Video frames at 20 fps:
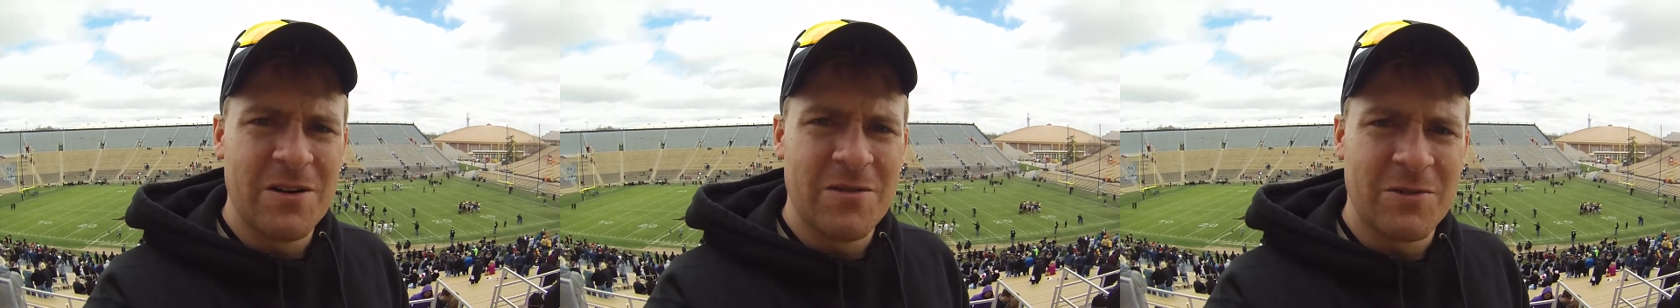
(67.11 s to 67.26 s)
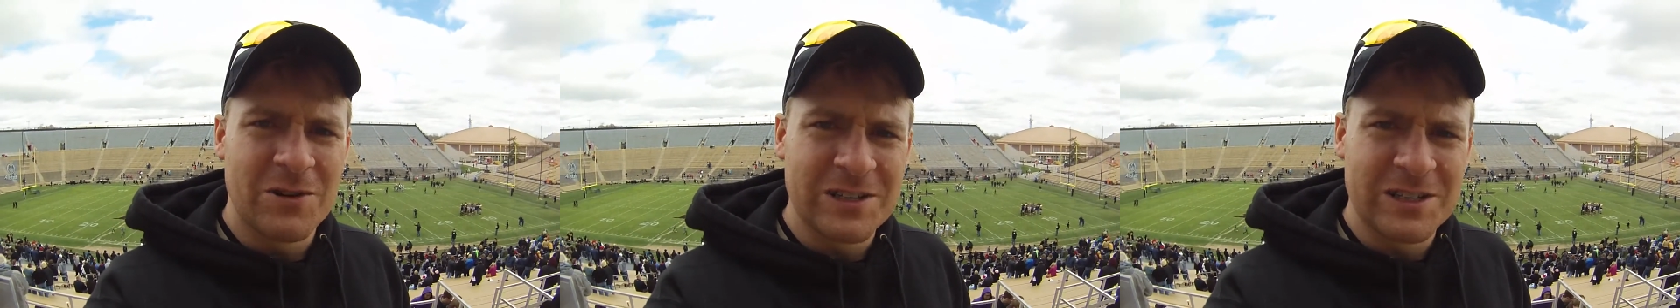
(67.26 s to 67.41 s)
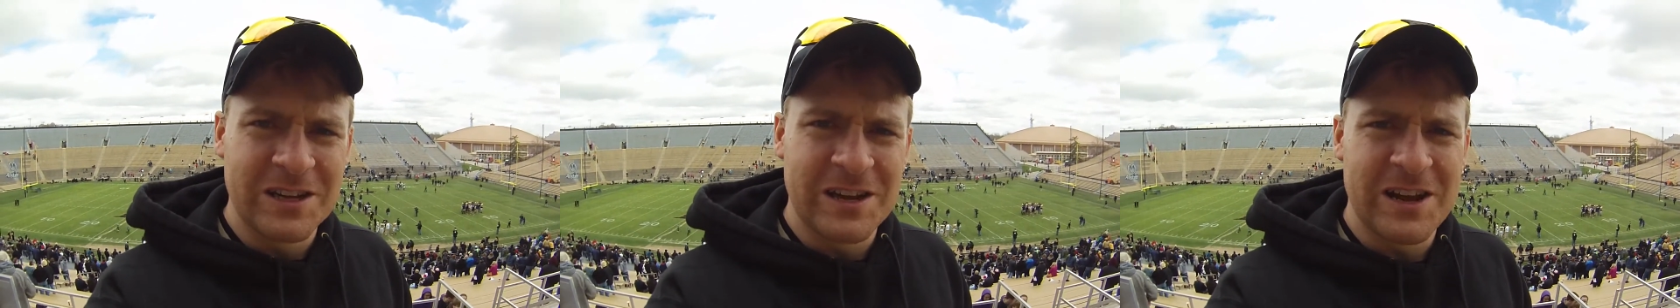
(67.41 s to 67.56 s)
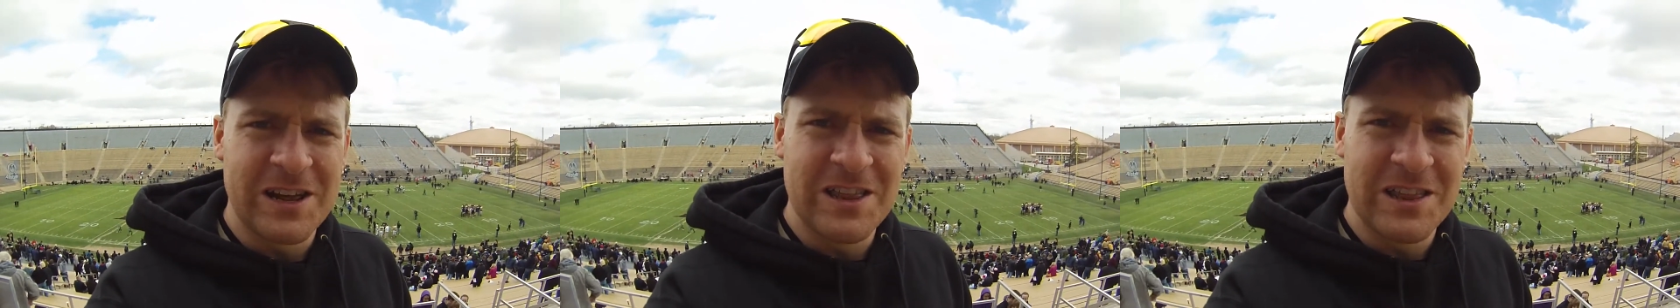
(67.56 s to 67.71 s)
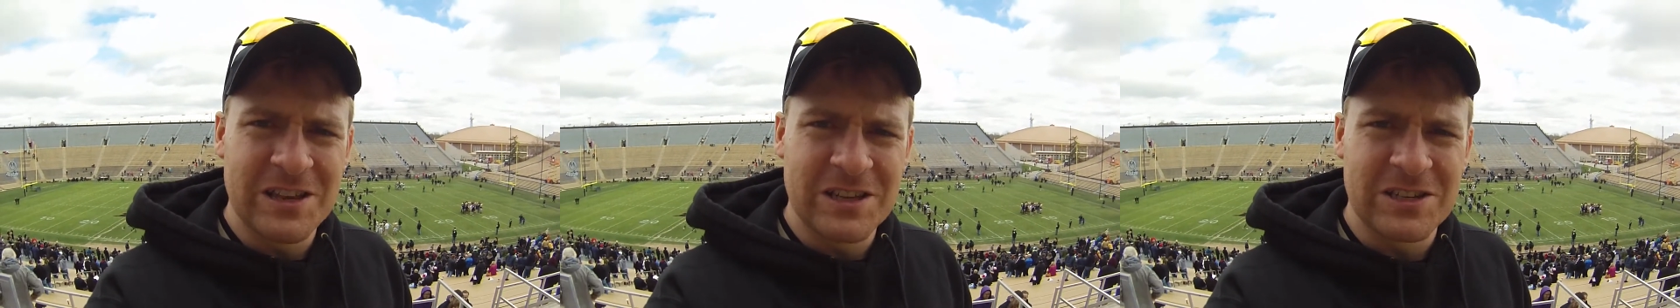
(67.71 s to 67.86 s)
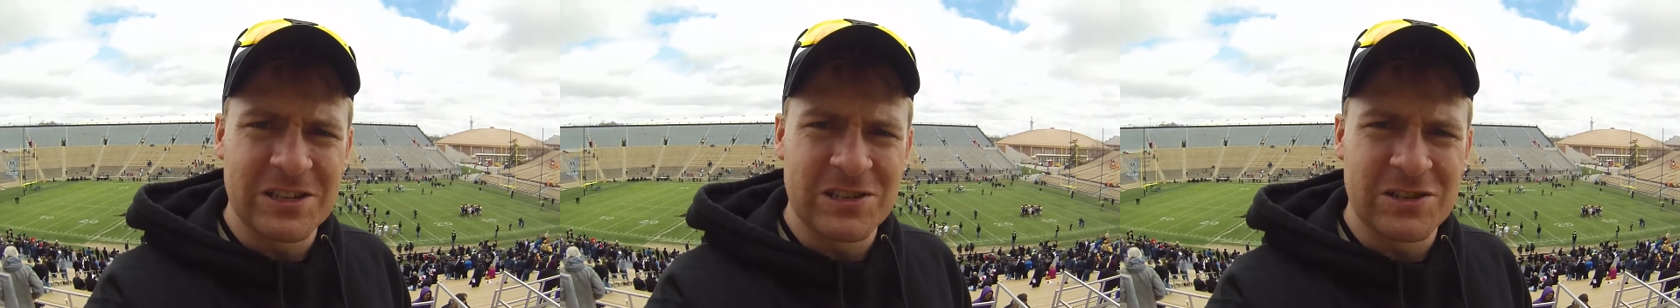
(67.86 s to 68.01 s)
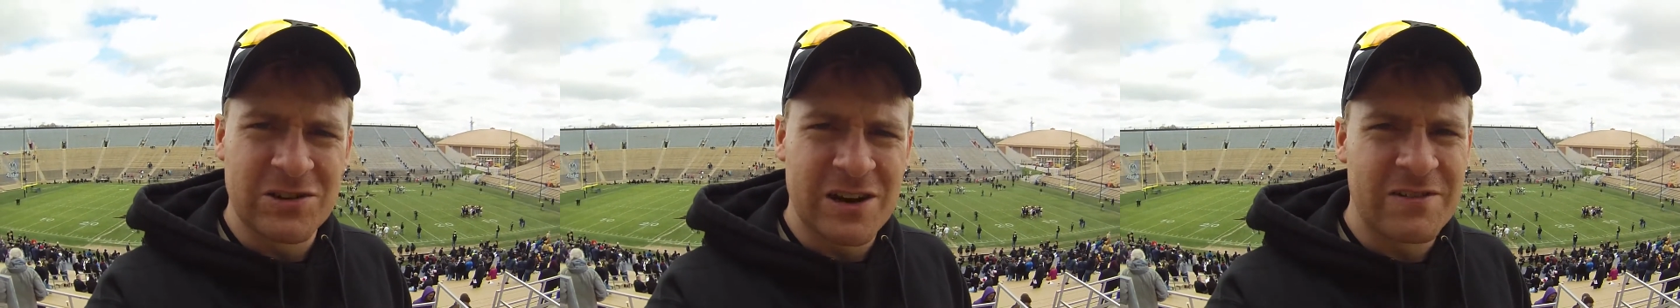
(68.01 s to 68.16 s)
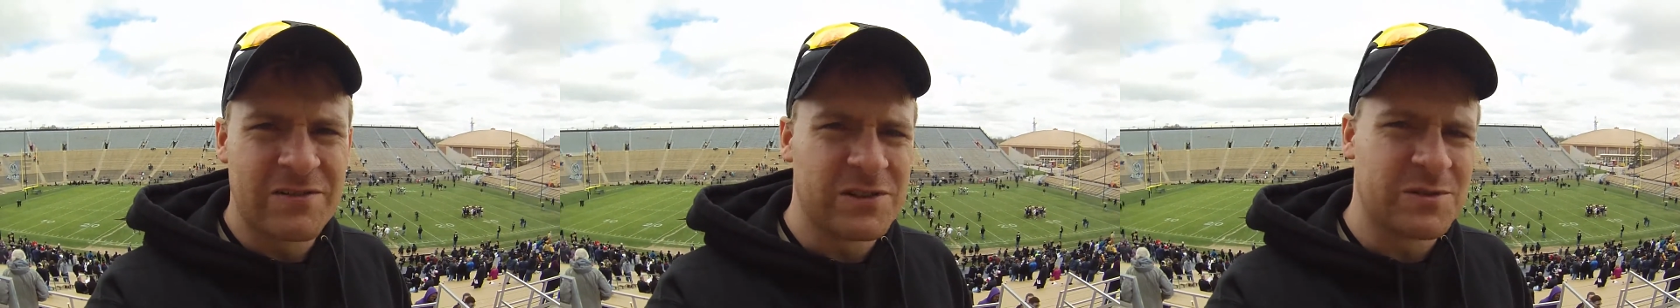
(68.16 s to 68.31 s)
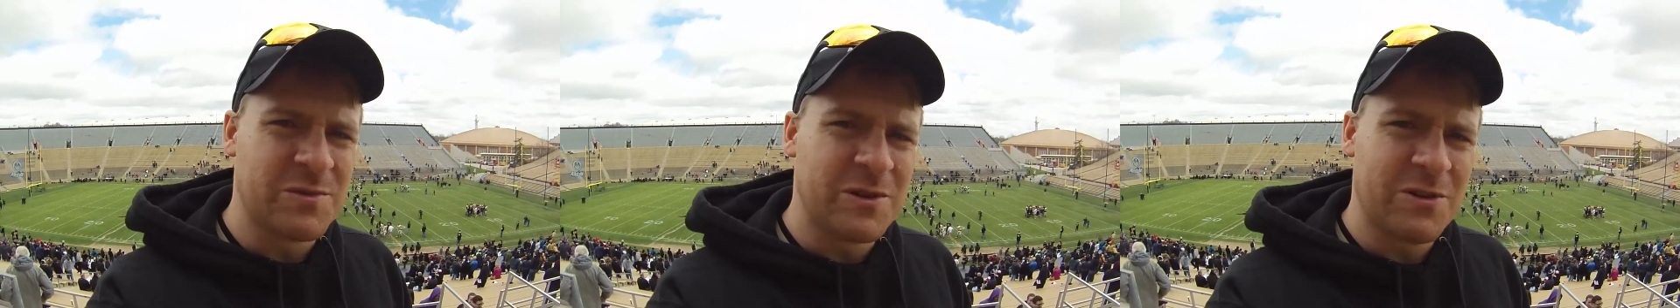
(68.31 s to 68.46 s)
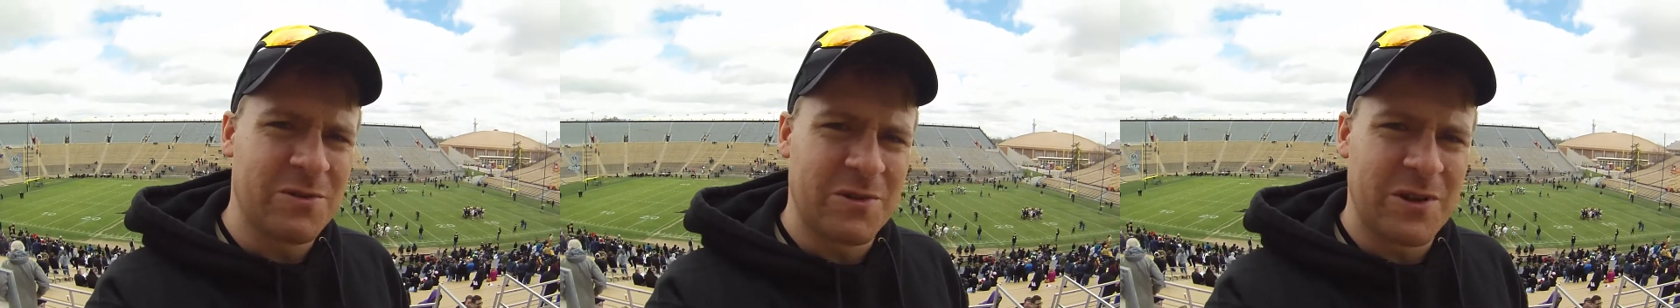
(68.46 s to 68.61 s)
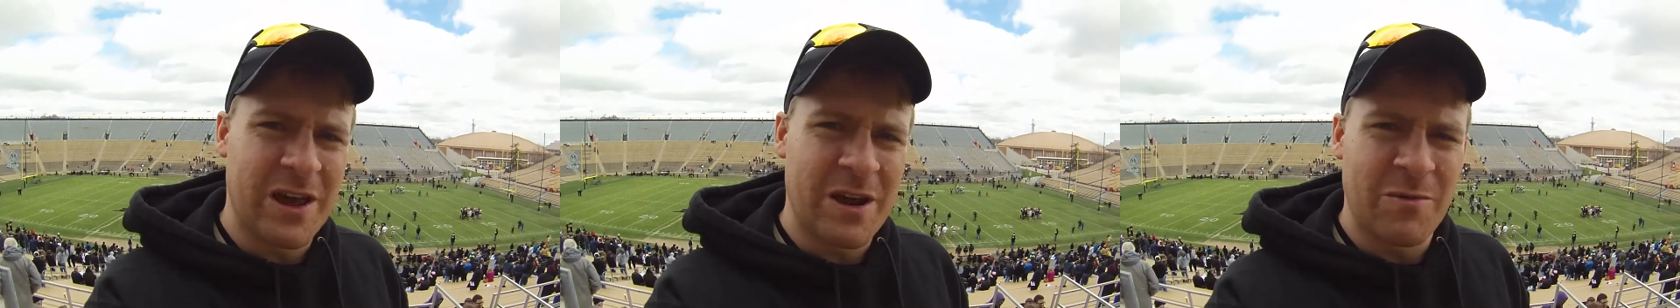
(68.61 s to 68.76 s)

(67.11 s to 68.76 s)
Once again, this is Travis Miller at